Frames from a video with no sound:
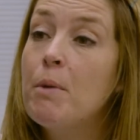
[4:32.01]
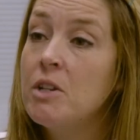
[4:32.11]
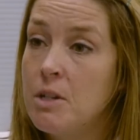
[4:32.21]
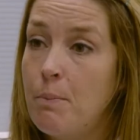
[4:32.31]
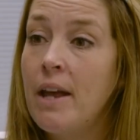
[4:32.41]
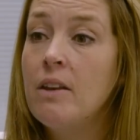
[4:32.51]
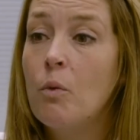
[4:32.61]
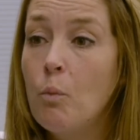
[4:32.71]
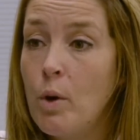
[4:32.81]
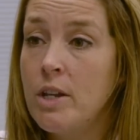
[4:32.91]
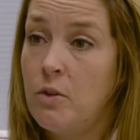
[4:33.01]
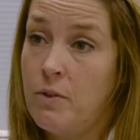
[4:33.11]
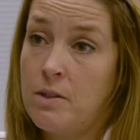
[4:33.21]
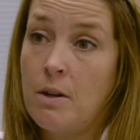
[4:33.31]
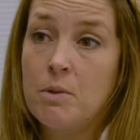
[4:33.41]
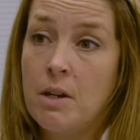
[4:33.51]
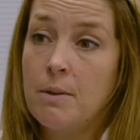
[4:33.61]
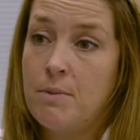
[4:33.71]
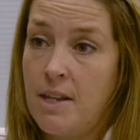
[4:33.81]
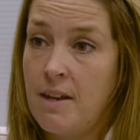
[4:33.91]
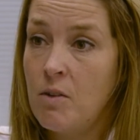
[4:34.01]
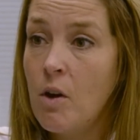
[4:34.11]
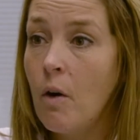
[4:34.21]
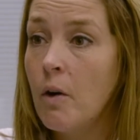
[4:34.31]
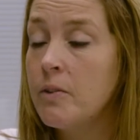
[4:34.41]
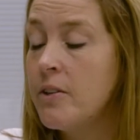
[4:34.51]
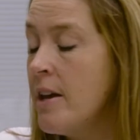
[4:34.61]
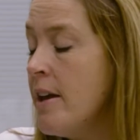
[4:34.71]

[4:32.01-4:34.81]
much depend on which of the subtypes they've got.